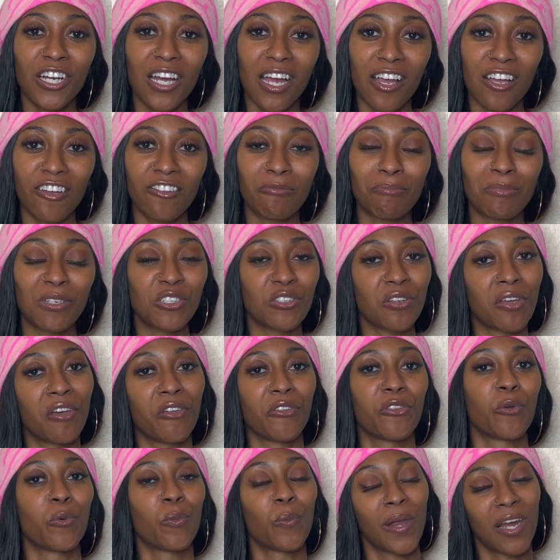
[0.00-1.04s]
of Mental
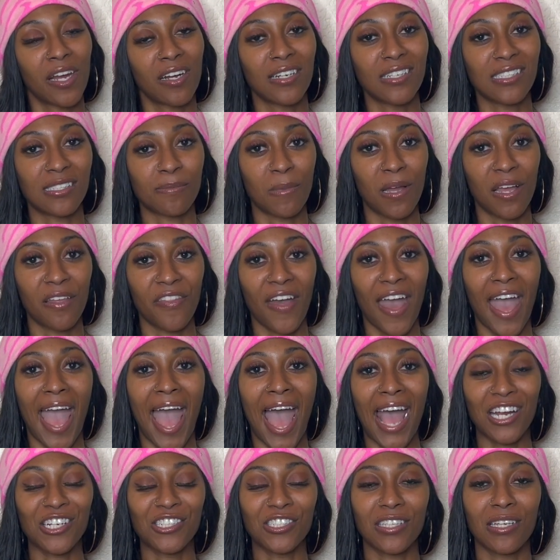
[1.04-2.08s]
Health Awareness Month, I
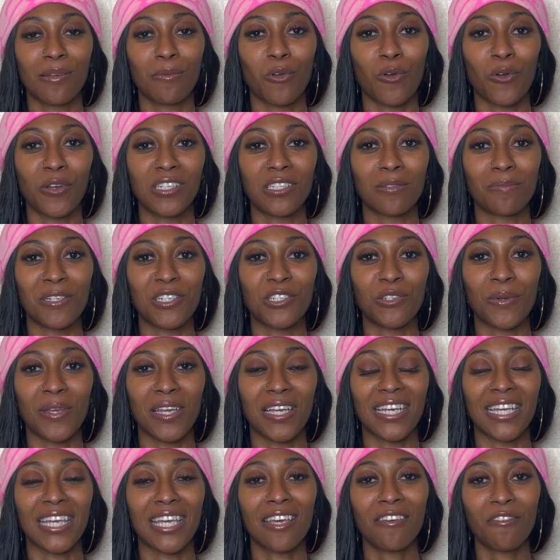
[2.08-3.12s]
actually am going to be doing
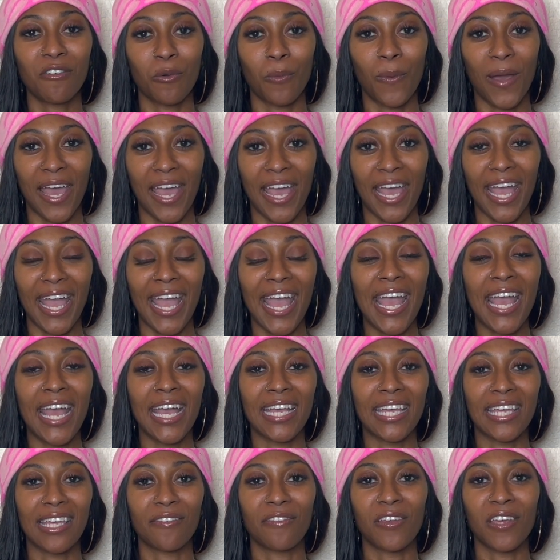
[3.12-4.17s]
a giveaway,
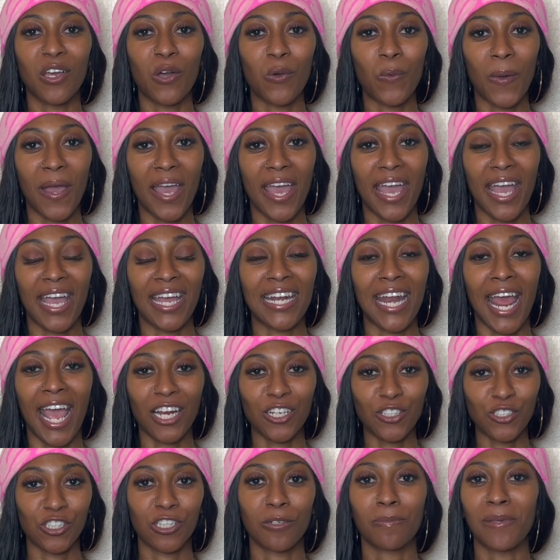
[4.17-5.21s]
giving away an
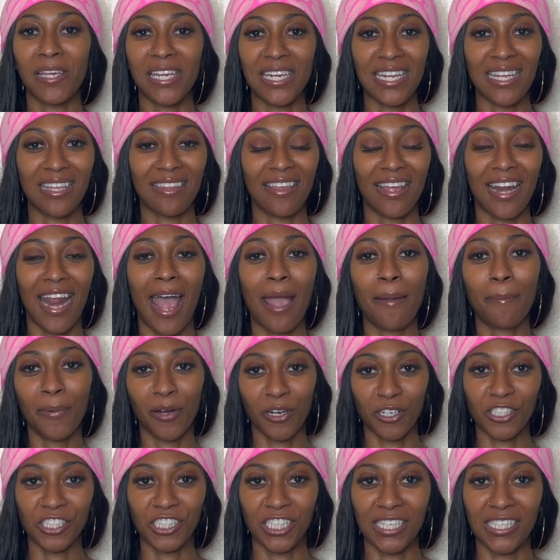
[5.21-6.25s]
extra beanie that I
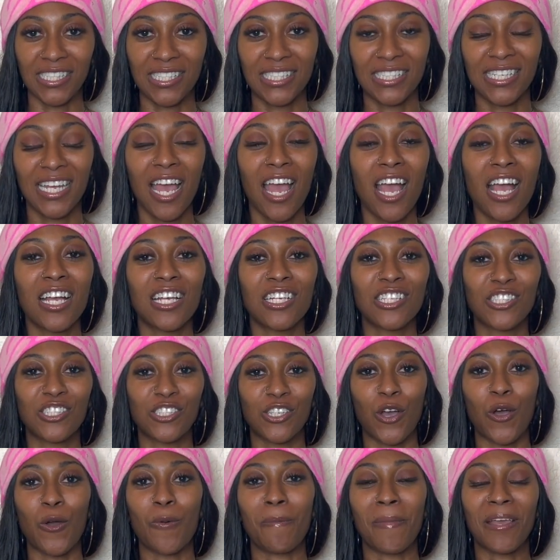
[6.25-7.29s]
purchased.
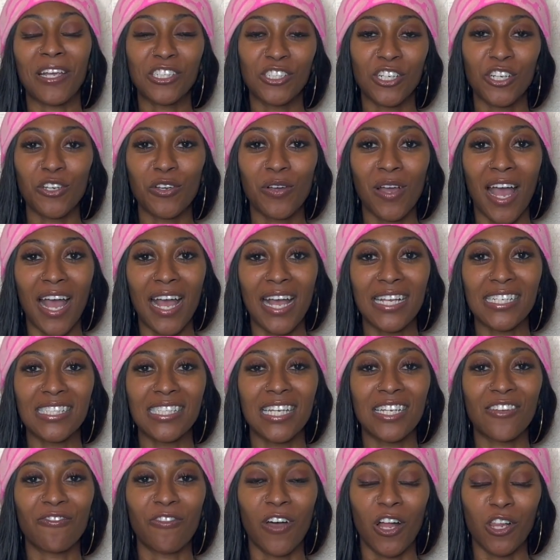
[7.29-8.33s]
So make sure you guys
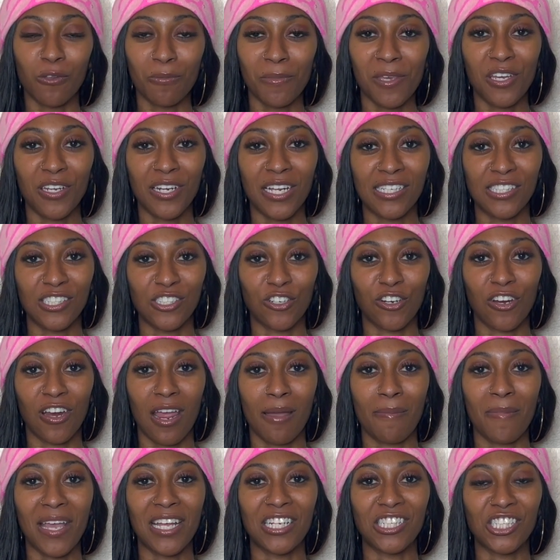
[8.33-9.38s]
follow me on
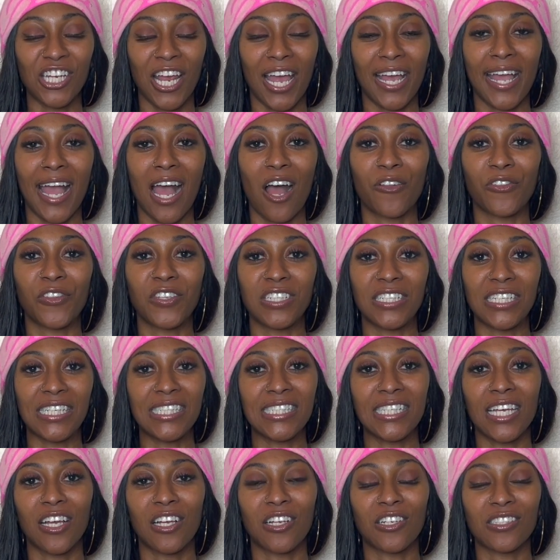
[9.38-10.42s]
Instagram and check out the
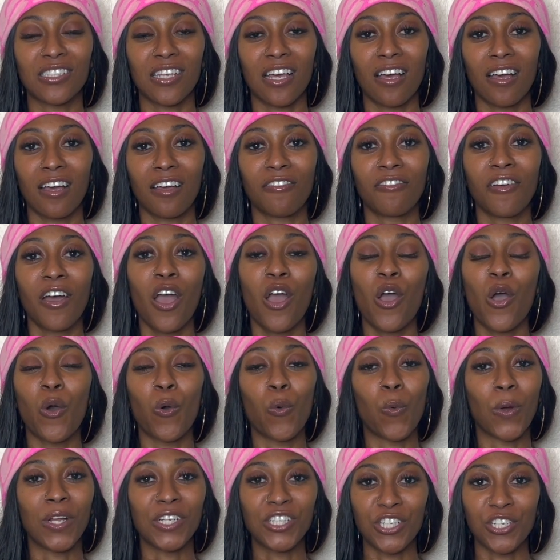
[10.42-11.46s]
details of
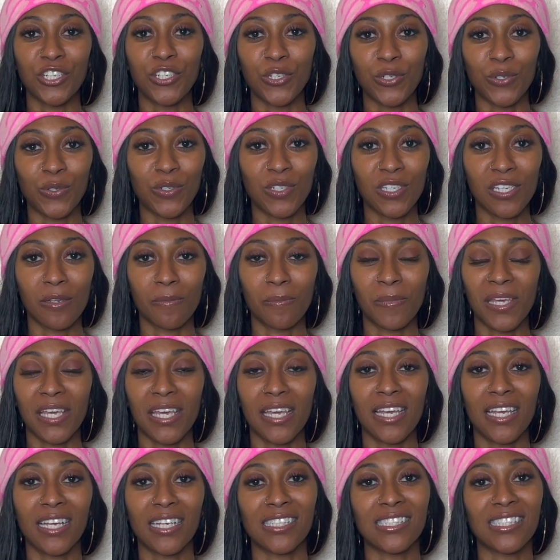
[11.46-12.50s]
what to do to
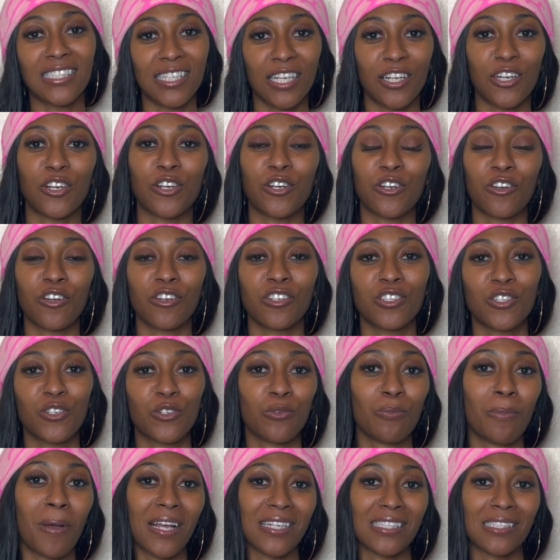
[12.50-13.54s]
be considered
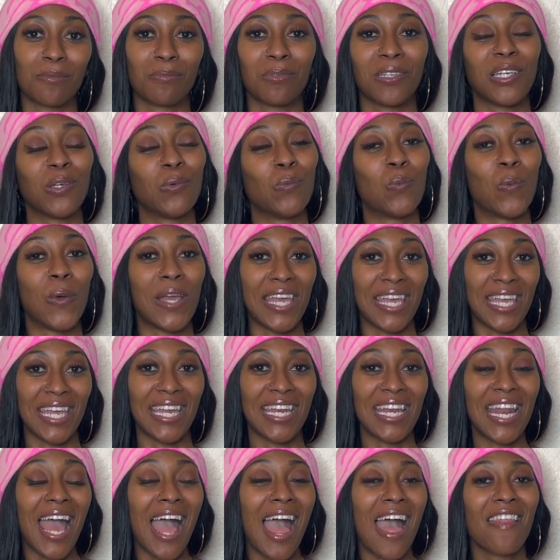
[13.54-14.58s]
to possibly
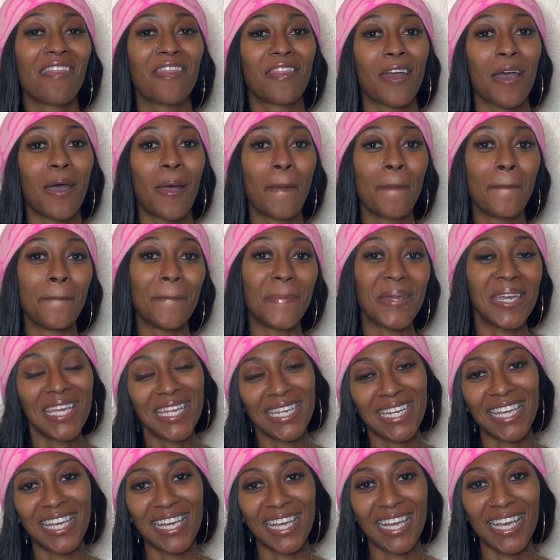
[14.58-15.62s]
win the
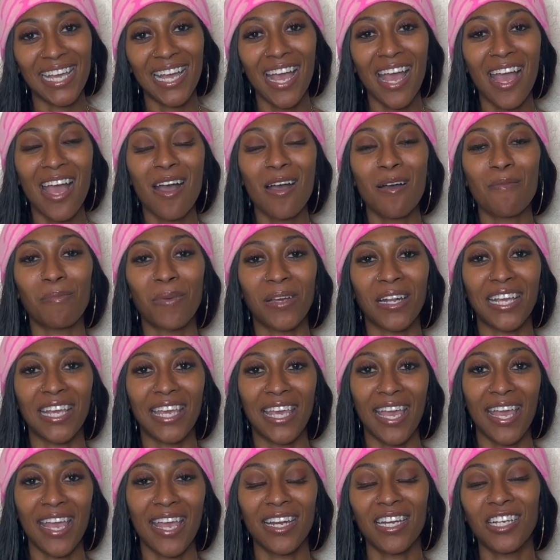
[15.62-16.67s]
beanie. But
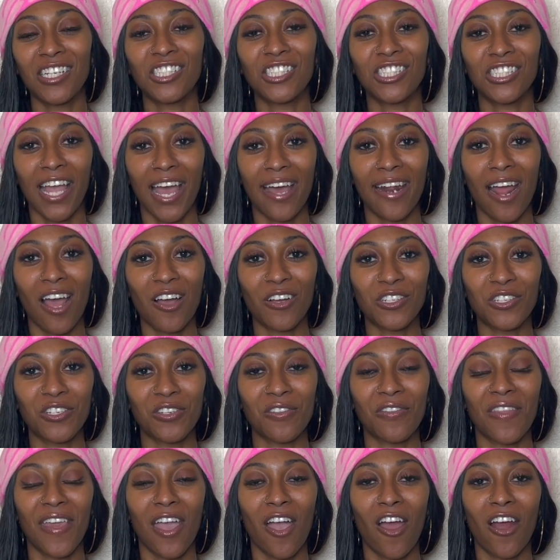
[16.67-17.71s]
again, shout out
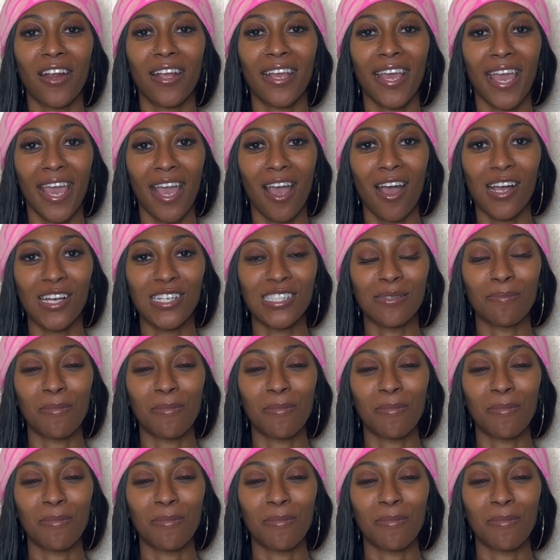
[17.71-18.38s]
to They Heart Chaos.